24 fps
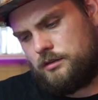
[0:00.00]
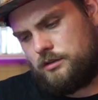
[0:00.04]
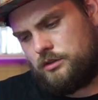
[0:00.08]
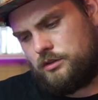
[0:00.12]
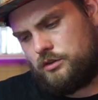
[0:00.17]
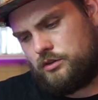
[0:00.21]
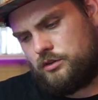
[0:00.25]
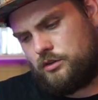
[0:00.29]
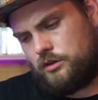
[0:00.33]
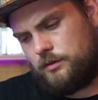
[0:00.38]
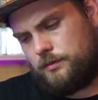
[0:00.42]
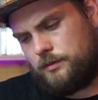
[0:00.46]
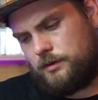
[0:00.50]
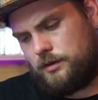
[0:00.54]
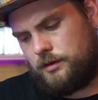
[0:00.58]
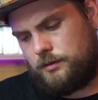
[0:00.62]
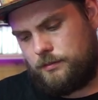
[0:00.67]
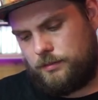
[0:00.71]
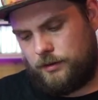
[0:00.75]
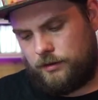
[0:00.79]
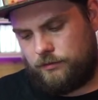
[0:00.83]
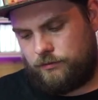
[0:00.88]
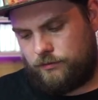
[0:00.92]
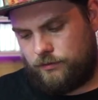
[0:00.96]

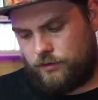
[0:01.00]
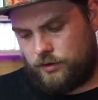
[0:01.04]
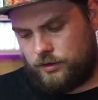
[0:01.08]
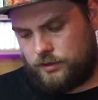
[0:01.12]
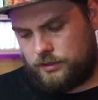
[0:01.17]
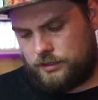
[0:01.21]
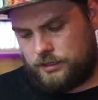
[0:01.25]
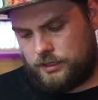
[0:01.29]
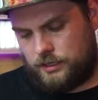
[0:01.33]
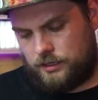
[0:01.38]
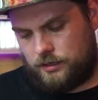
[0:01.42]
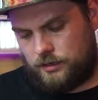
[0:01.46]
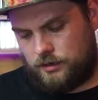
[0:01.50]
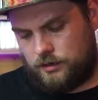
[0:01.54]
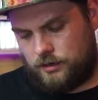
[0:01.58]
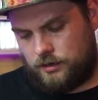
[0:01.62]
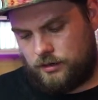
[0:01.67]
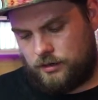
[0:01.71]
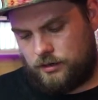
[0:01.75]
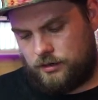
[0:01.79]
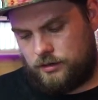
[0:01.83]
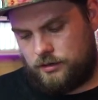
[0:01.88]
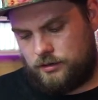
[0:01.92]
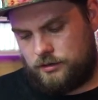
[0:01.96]
Distributed by Fontaine
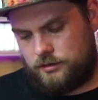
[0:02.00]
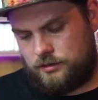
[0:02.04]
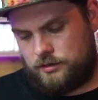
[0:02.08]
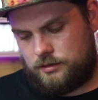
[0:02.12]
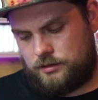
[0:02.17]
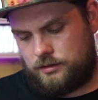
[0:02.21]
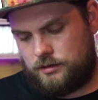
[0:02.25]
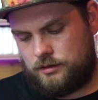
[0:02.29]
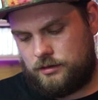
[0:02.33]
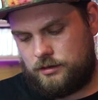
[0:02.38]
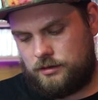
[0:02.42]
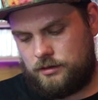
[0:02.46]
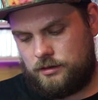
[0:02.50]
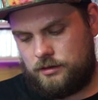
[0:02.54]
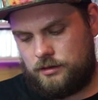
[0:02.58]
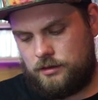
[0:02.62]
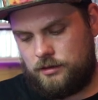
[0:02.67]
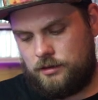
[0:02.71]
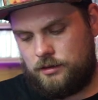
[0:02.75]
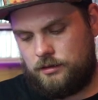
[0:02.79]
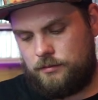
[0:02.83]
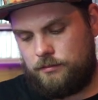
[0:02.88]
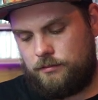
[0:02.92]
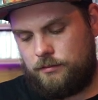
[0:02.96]
Cards.
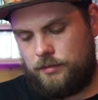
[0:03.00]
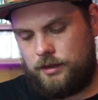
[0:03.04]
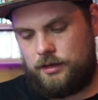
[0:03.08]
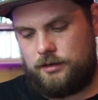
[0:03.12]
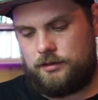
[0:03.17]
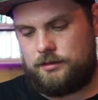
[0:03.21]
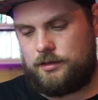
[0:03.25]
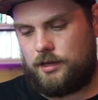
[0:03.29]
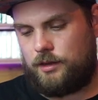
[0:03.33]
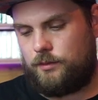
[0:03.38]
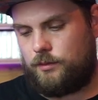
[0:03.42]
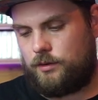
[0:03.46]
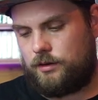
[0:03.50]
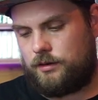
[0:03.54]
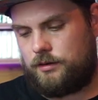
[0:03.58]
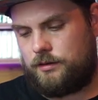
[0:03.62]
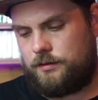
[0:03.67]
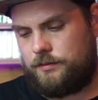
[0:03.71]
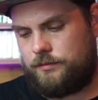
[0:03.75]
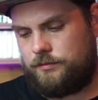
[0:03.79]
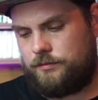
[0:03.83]
Made in Taiwan.